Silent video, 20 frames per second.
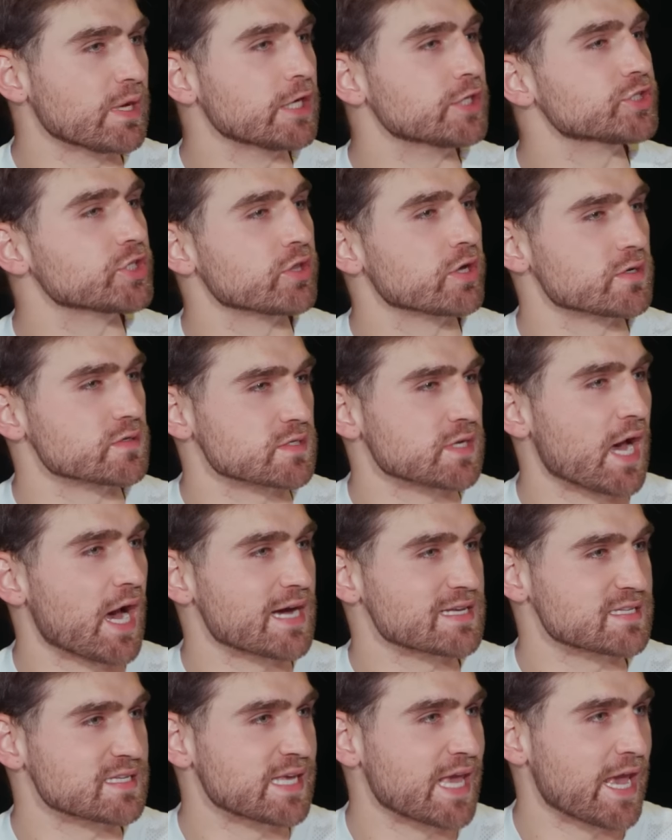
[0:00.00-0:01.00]
each of those
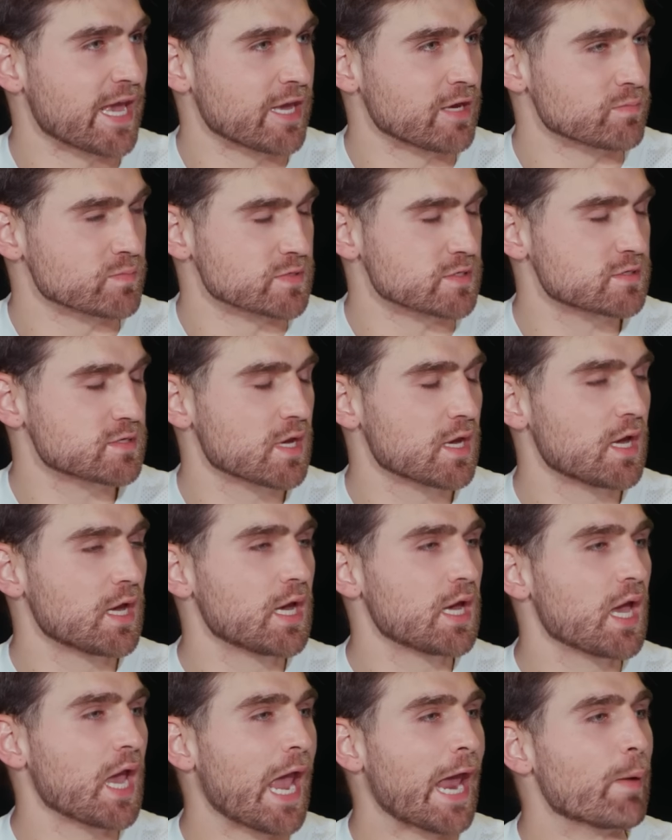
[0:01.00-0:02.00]
guys' games
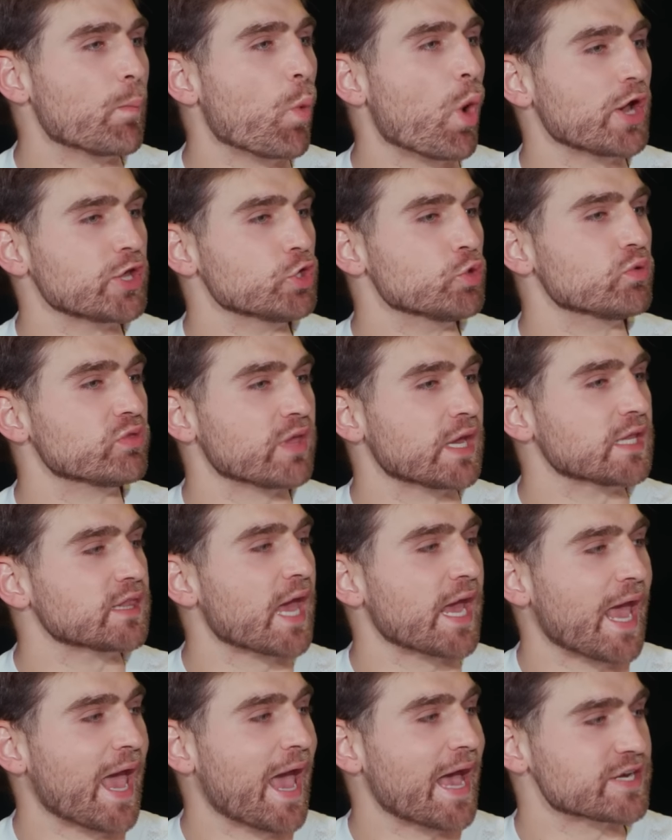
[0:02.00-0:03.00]
and what you think
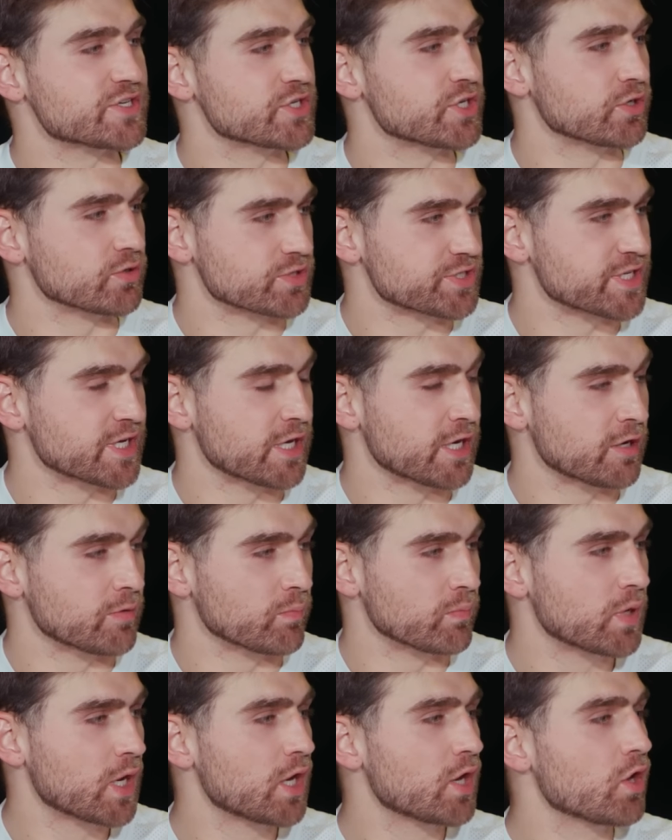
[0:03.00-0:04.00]
they add to your team,